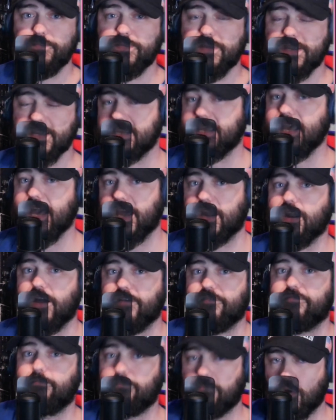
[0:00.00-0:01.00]
to get
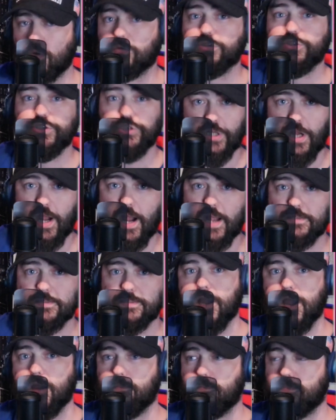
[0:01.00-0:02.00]
off more
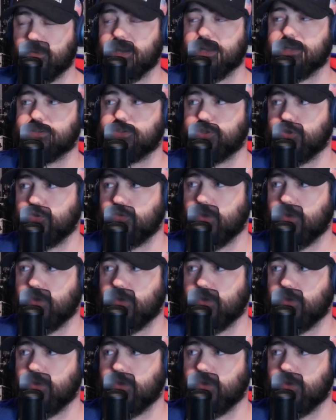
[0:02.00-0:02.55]
shots. But as soon